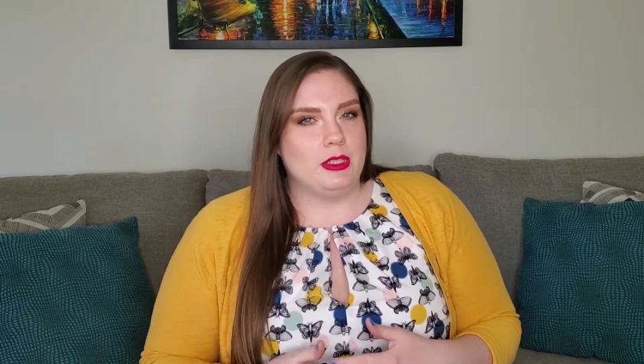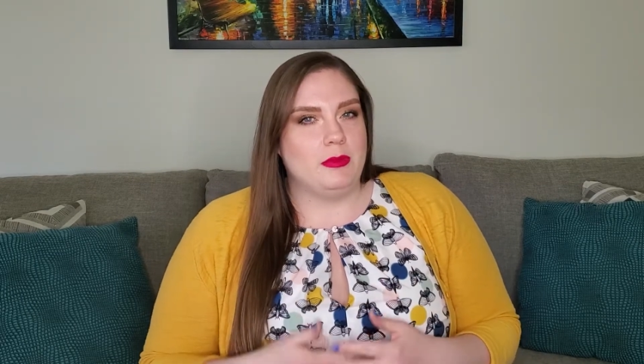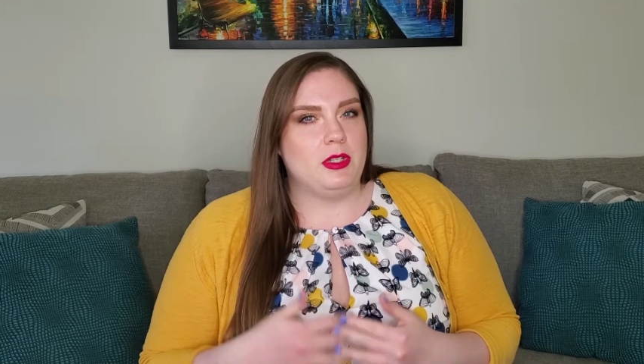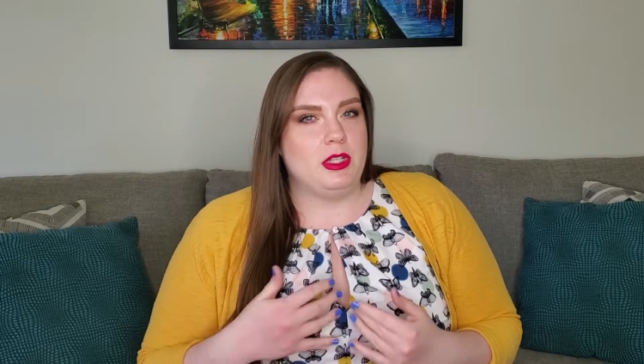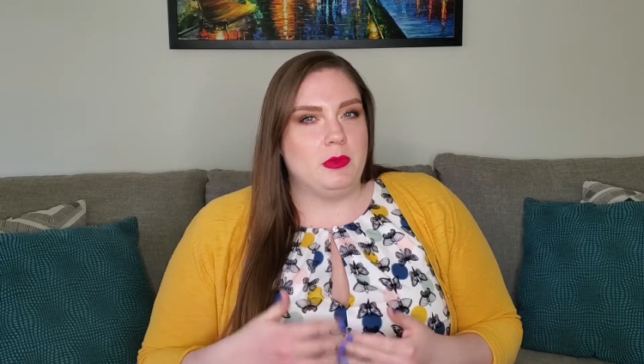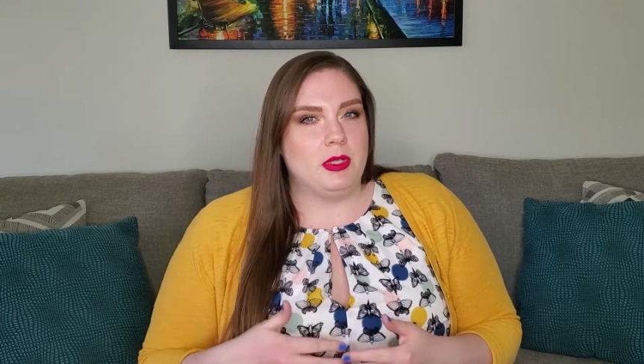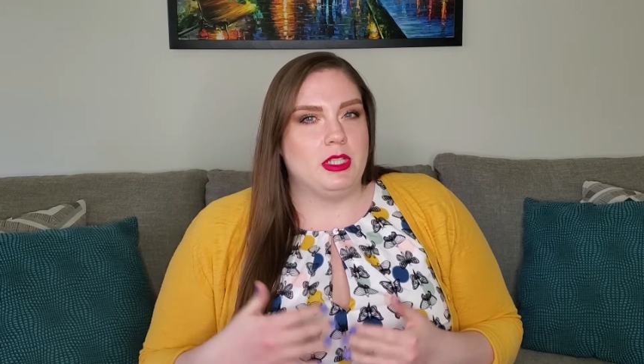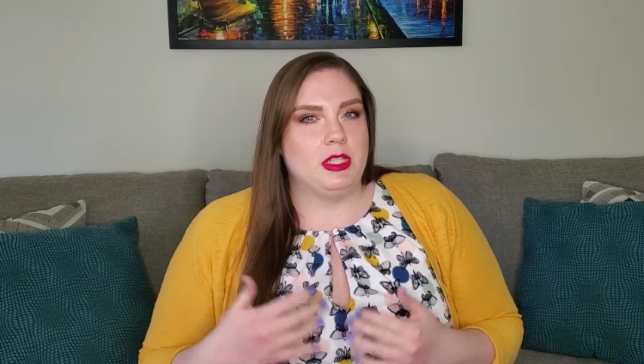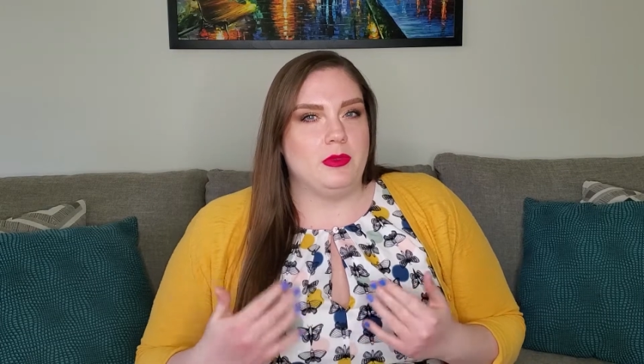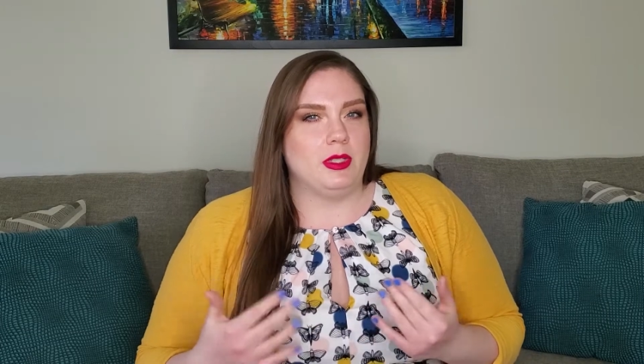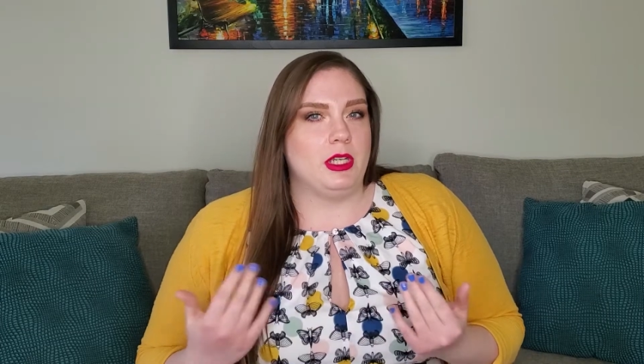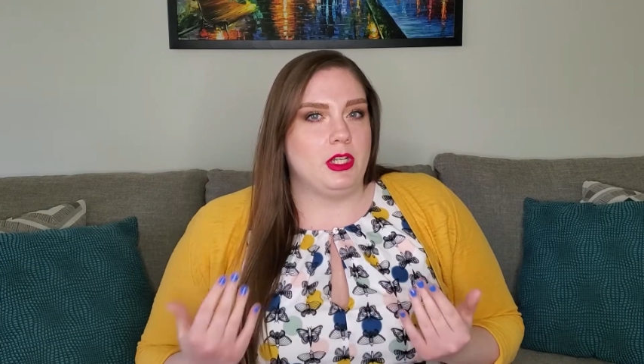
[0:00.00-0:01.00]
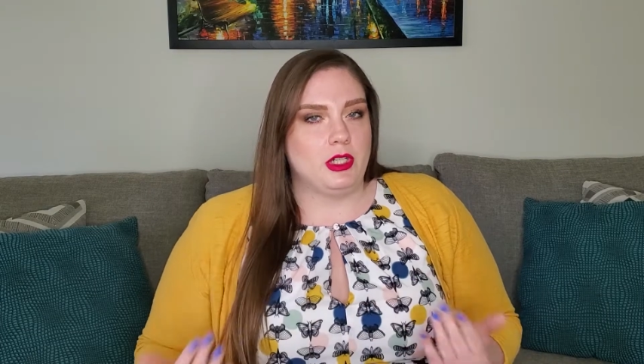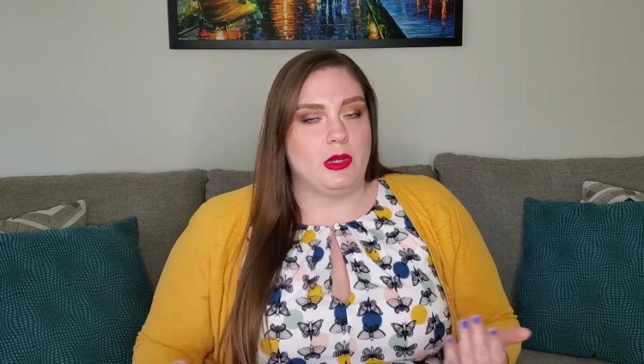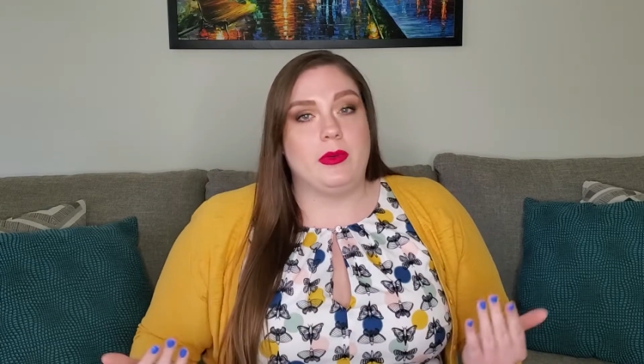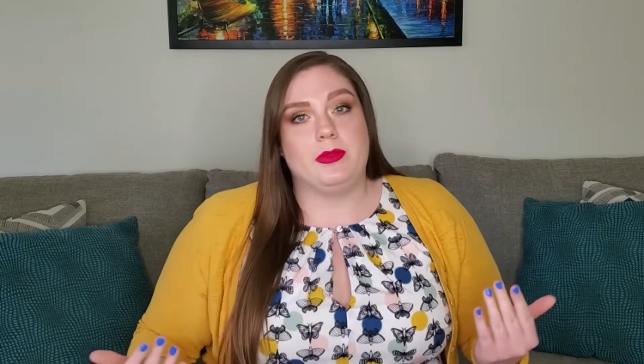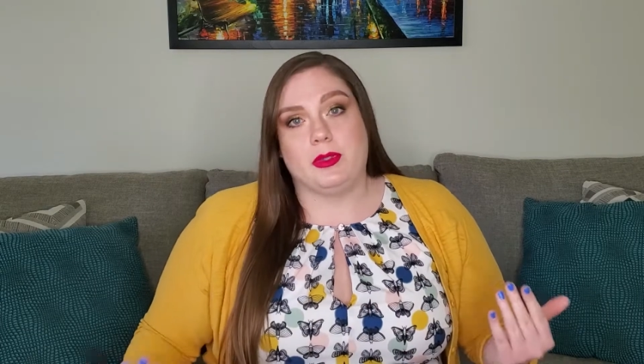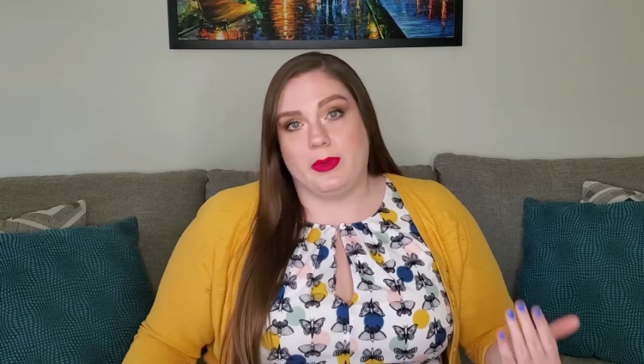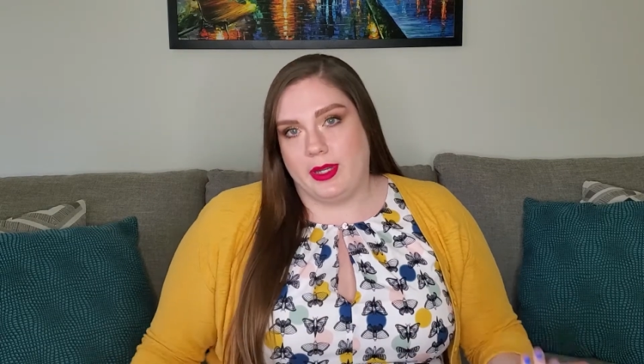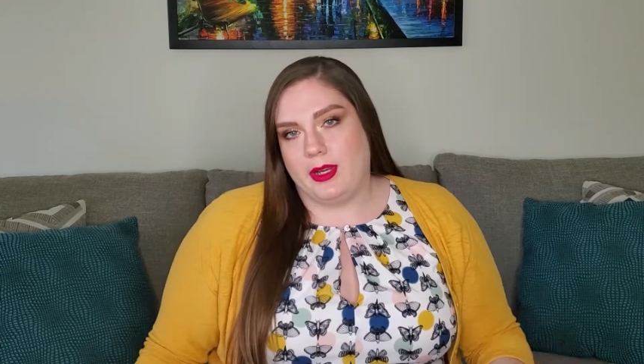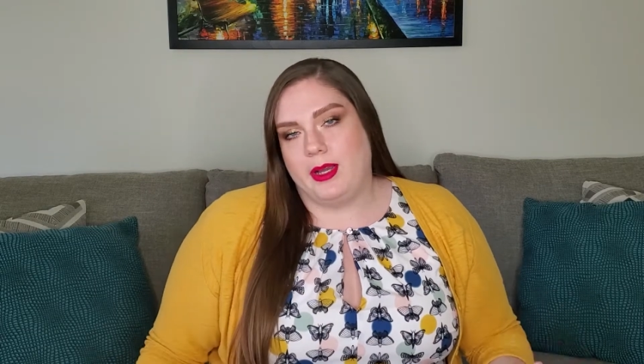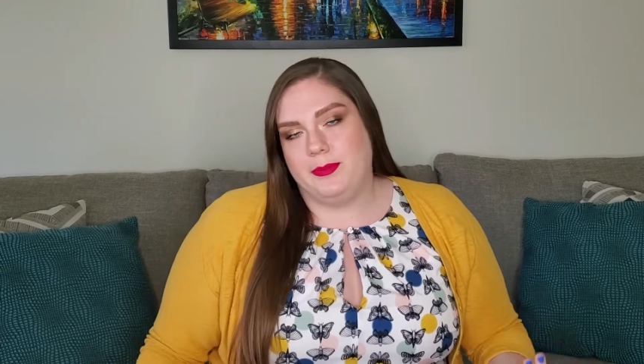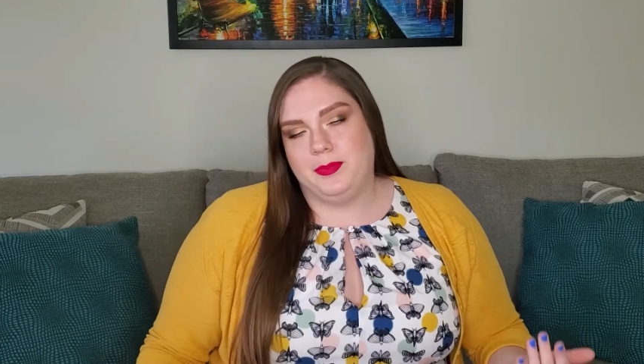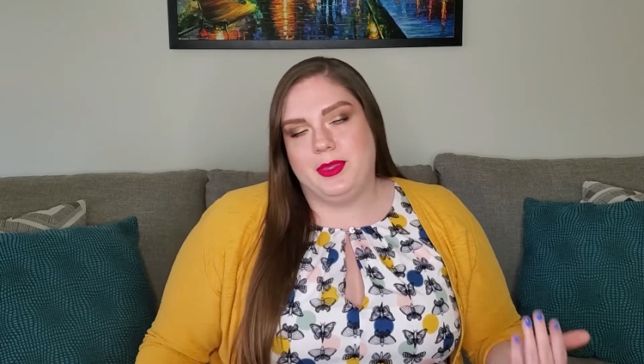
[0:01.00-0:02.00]
but she wasn't really sure what was going
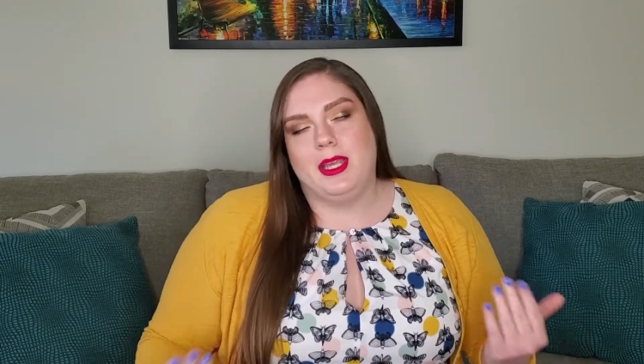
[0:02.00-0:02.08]
on.